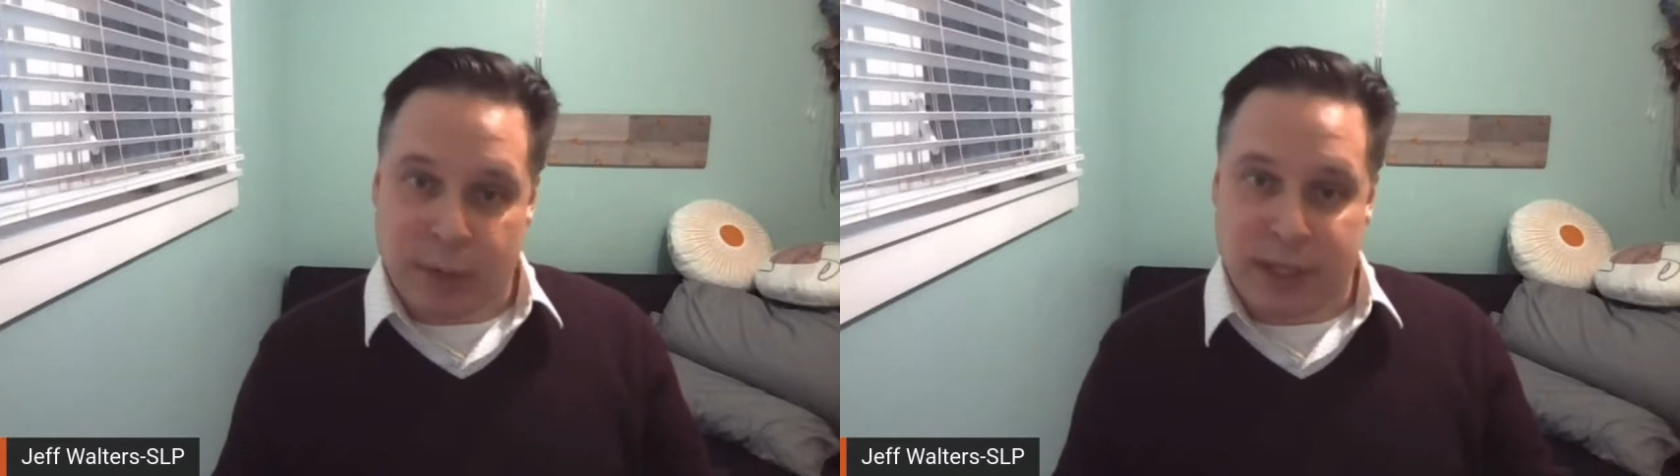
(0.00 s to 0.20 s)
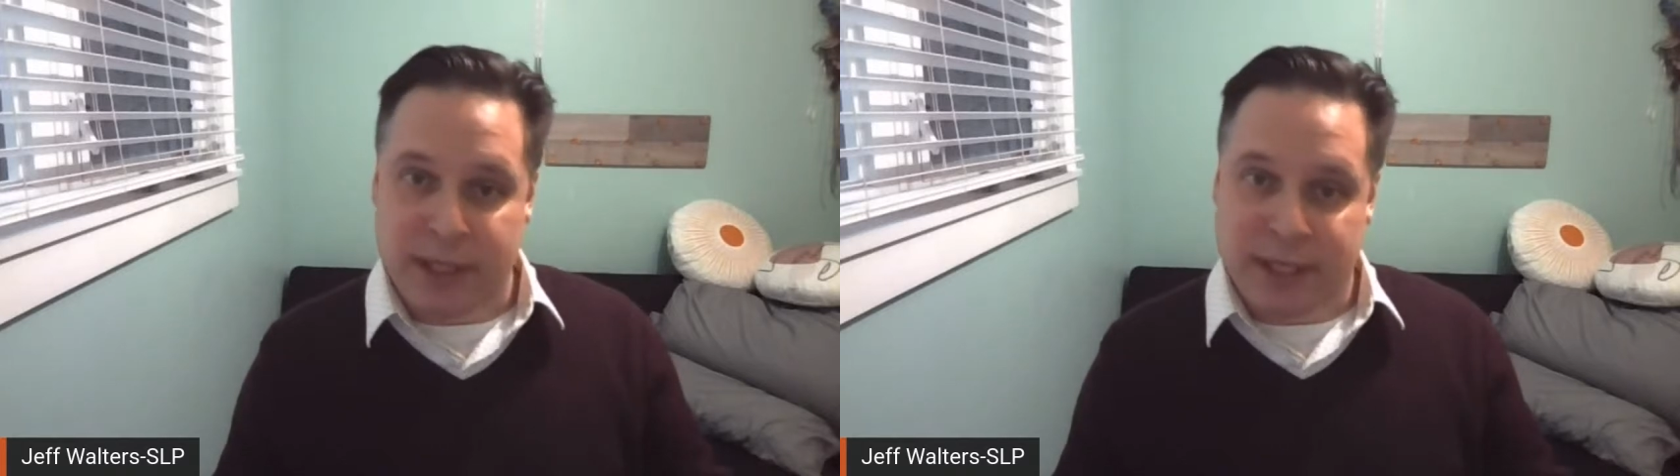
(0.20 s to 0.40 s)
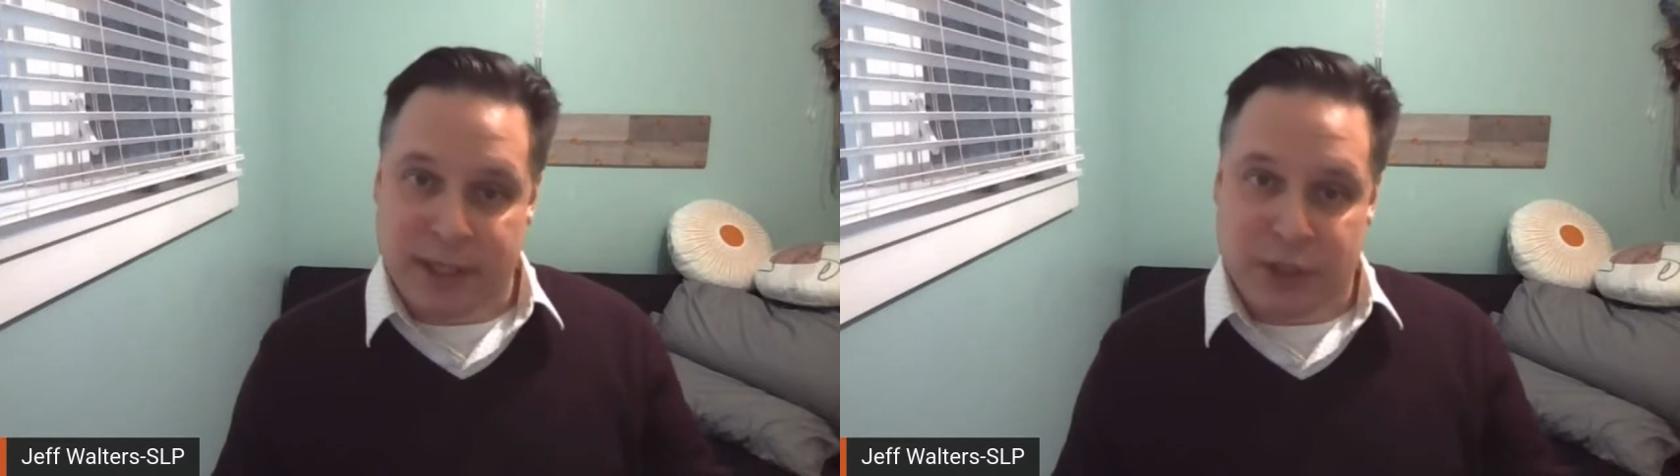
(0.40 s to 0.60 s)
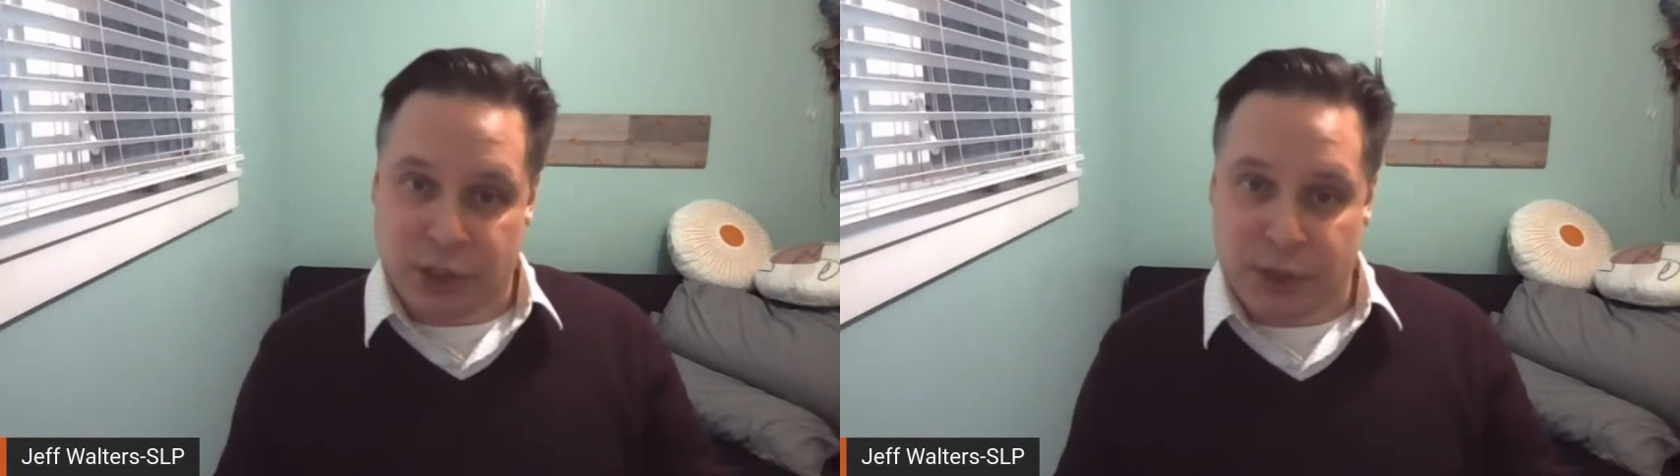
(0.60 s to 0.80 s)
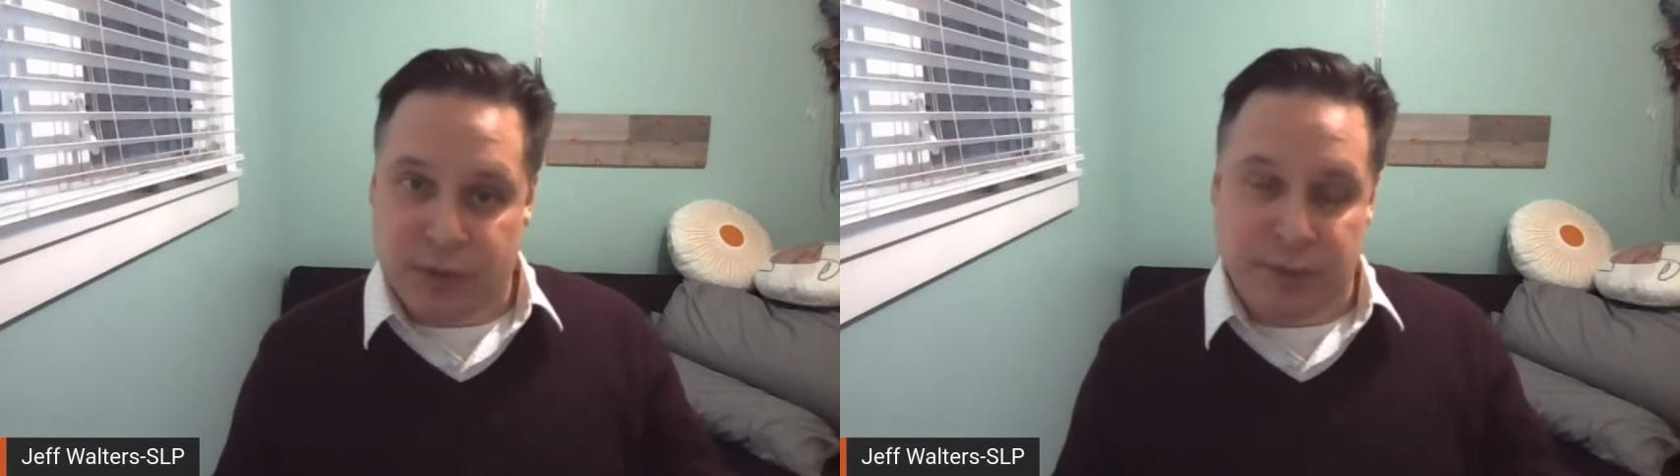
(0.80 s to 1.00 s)
we need to
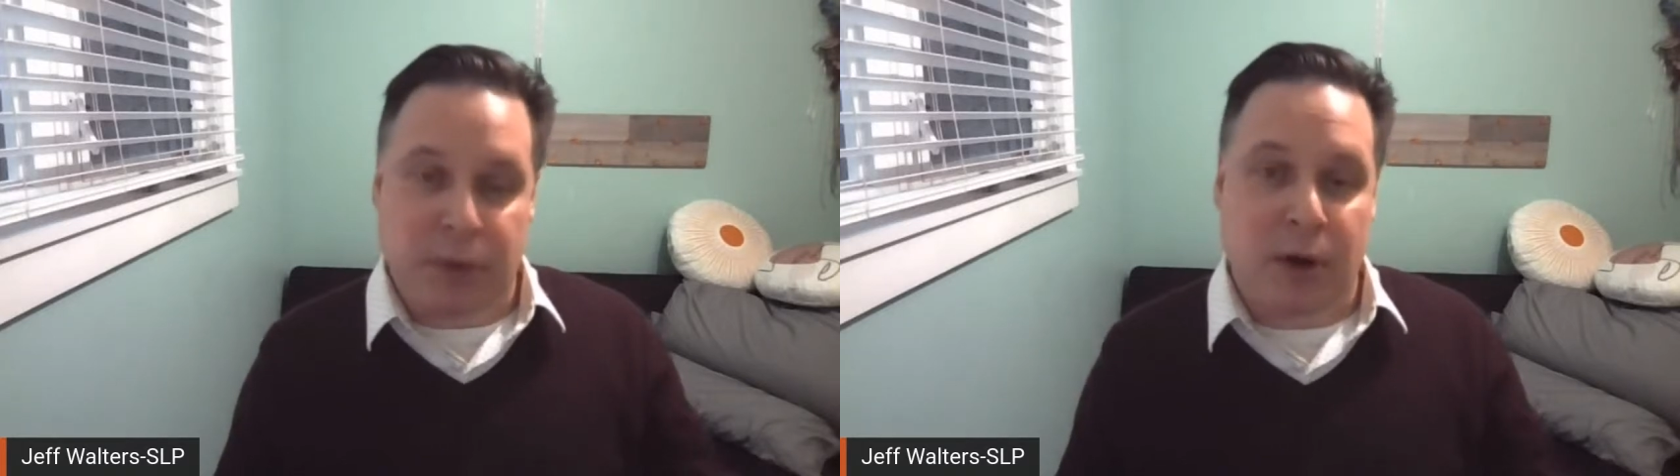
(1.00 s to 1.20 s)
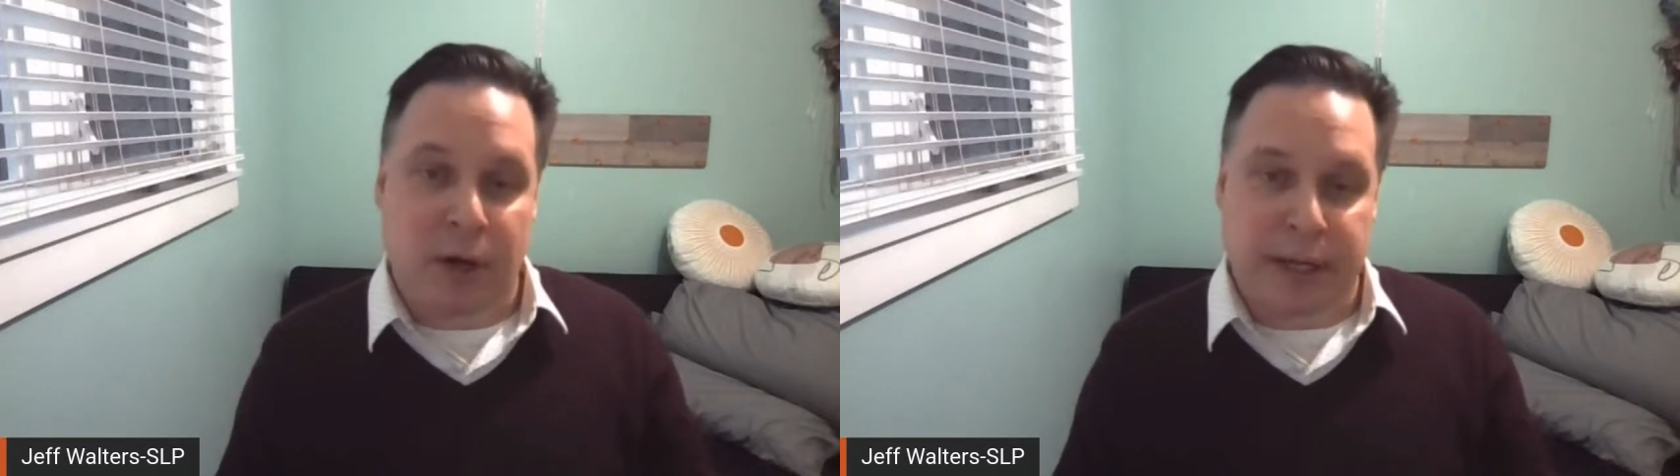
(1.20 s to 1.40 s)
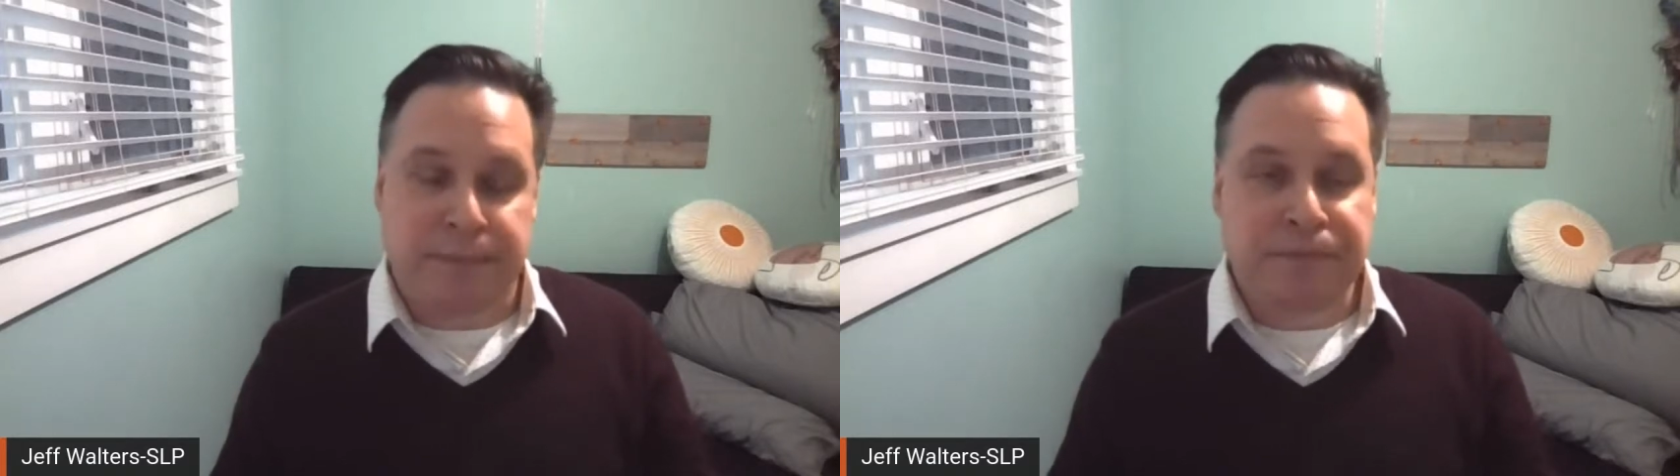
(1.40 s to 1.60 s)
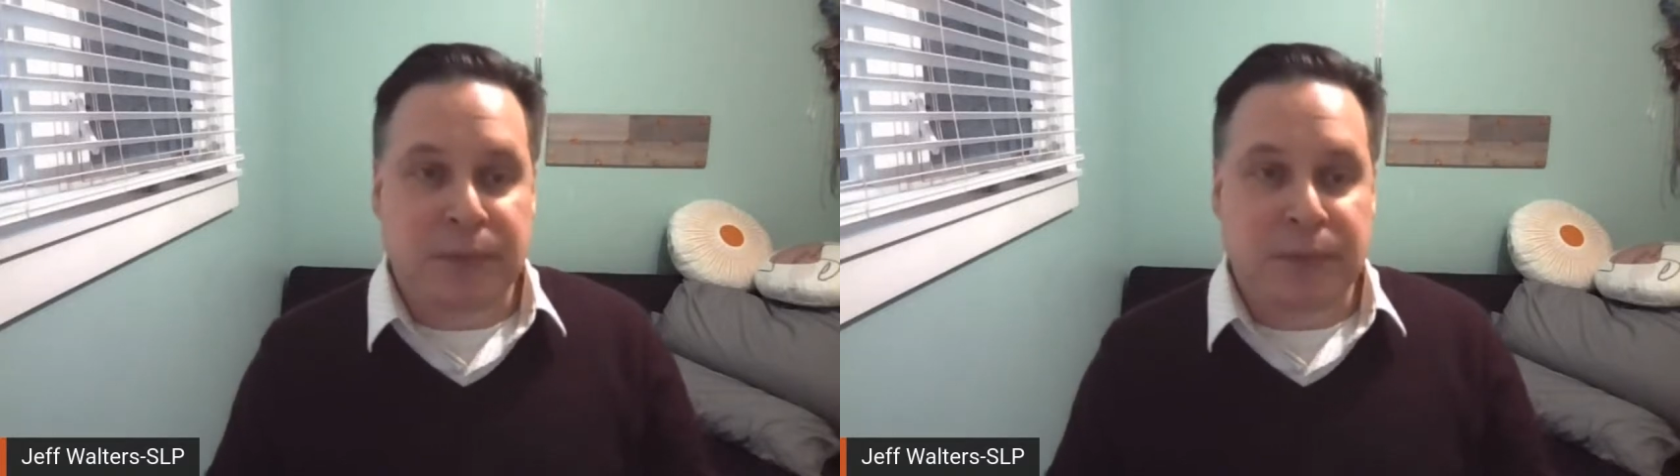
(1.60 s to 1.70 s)
do as a party.